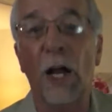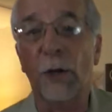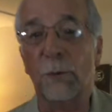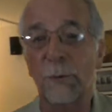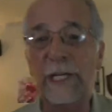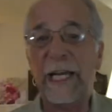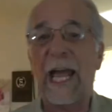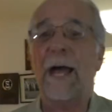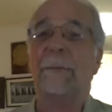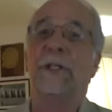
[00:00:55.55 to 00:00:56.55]

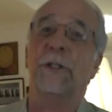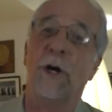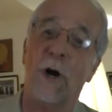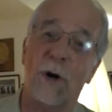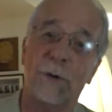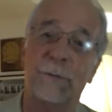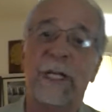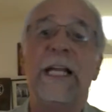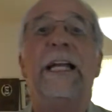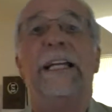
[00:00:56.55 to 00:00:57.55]
Rehab in your home
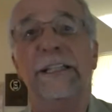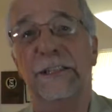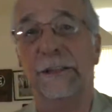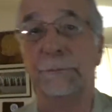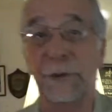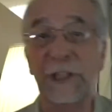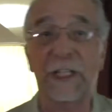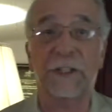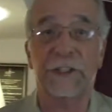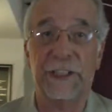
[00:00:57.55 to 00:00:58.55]
is
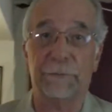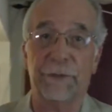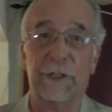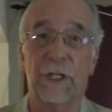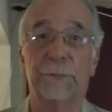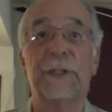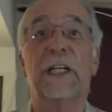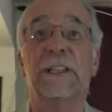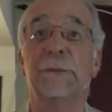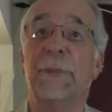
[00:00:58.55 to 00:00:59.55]
particularly difficult
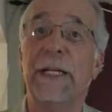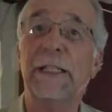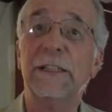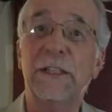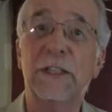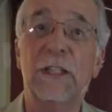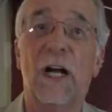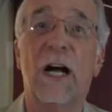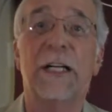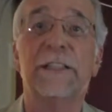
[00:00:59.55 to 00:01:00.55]
because it may
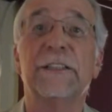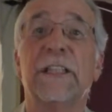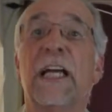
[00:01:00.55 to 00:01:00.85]
cause